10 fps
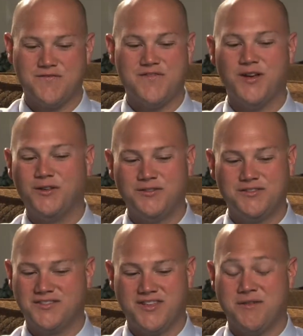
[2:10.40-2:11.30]
filled
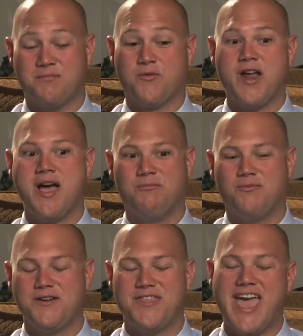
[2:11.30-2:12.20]
to the
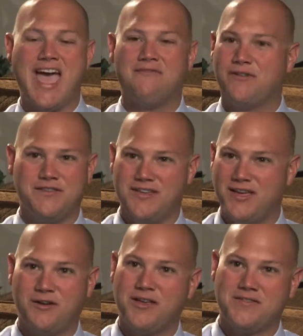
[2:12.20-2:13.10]
brim with
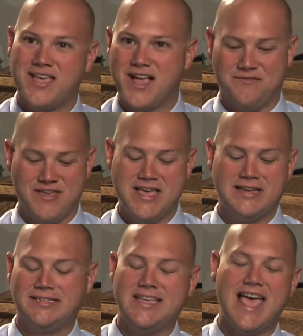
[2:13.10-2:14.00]
everything you could think of.
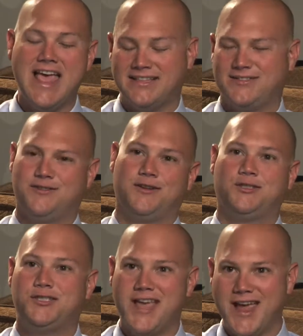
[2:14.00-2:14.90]
Tents,
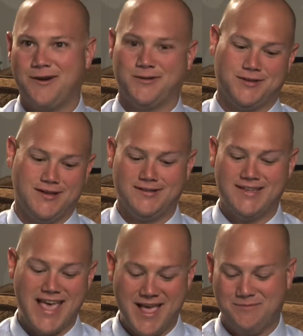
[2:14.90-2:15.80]
chairs,
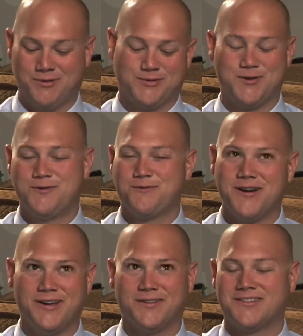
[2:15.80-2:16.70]
tables,
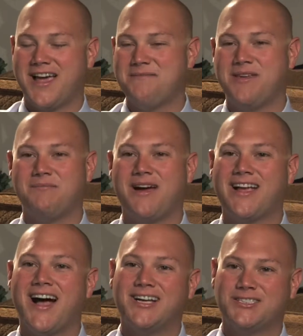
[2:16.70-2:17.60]
grills. I mean, my
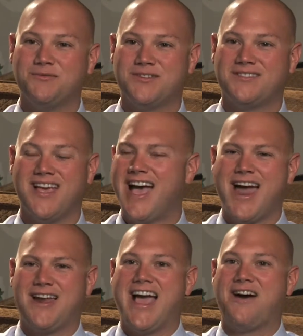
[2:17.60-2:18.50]
gosh, it was,
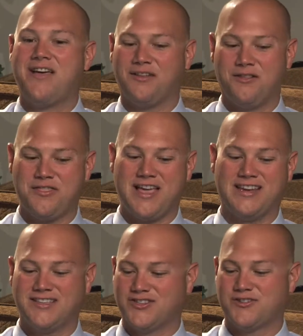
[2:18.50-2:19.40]
I don't know how that little
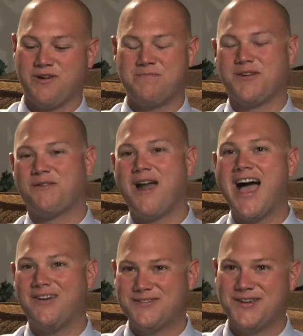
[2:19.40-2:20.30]
thing didn't scrape the
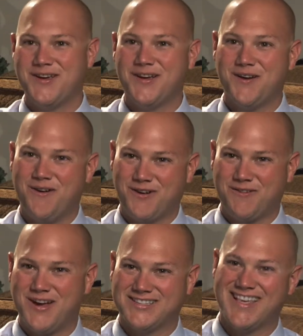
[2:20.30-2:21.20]
ground going
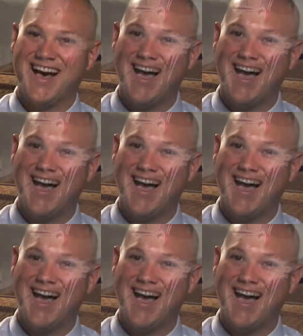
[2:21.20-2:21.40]
across the